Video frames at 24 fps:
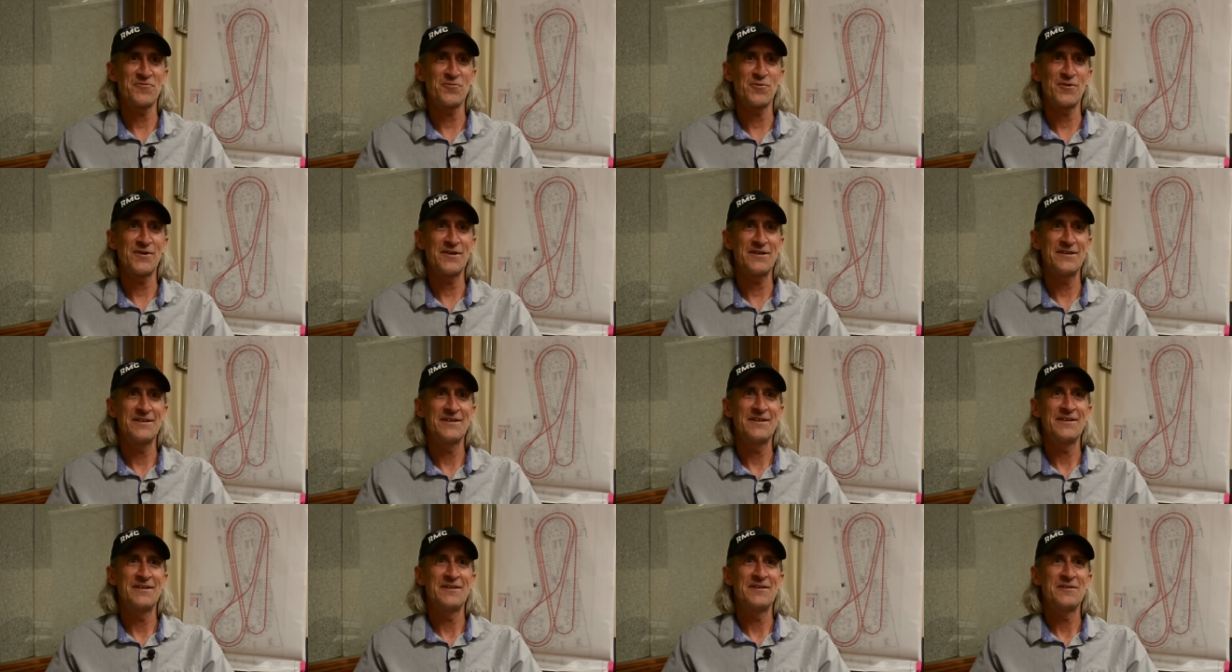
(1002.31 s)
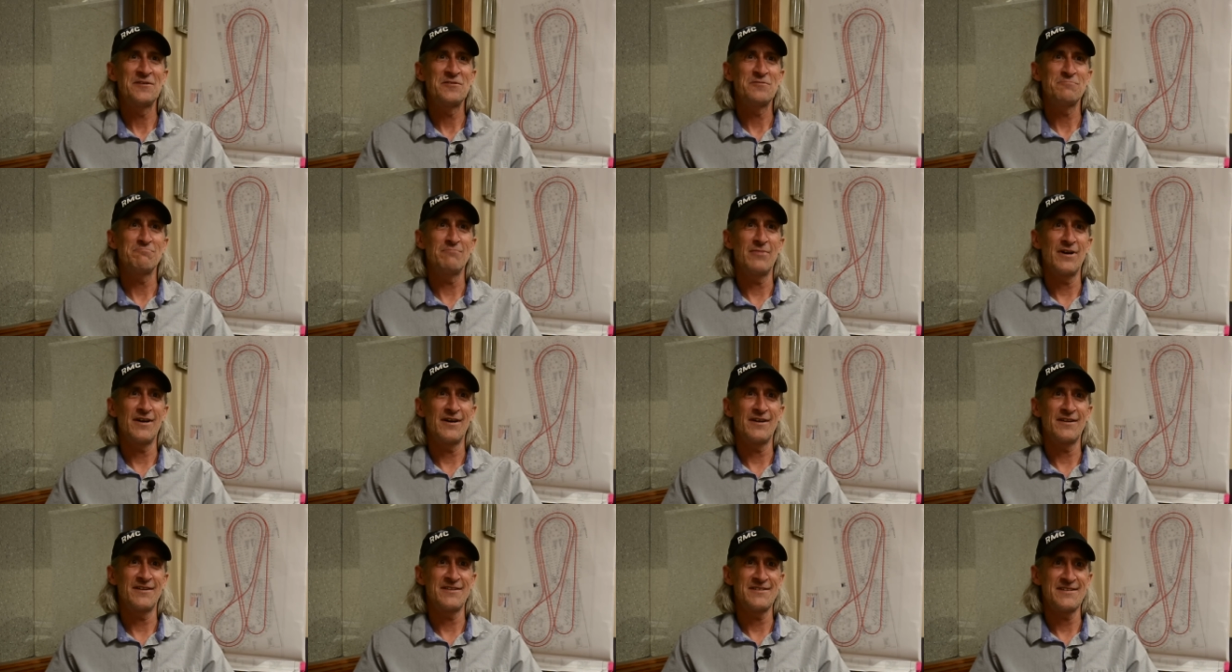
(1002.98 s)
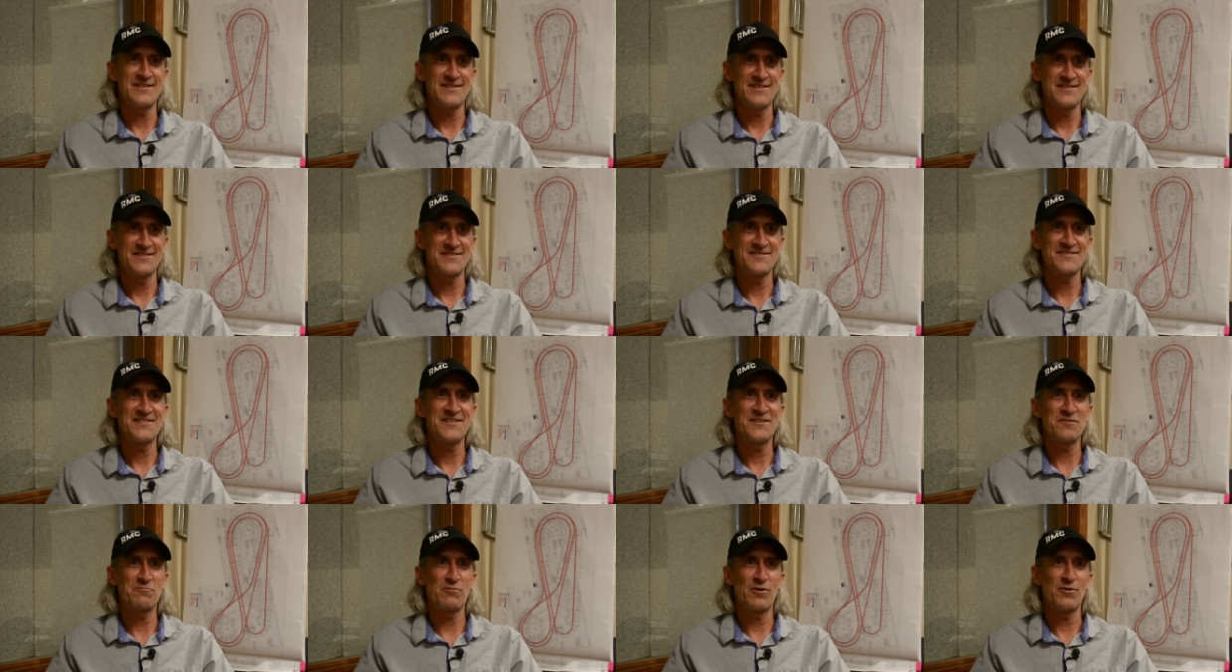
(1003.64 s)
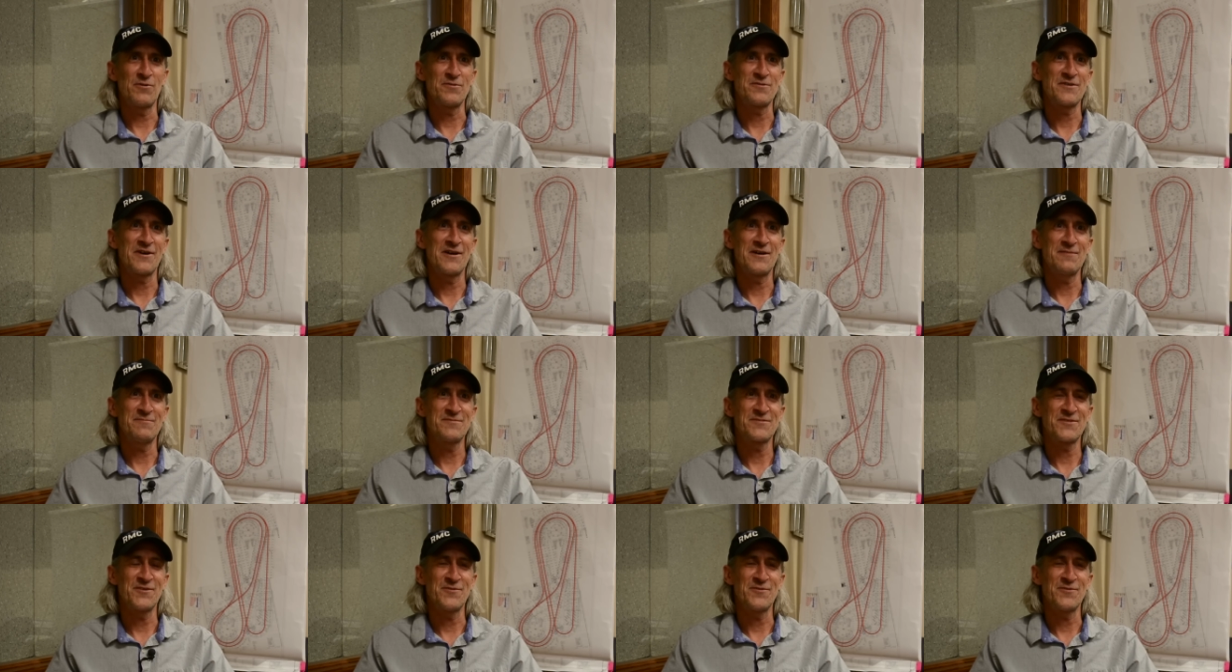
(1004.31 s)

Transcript: for it, but I need to see a prototype.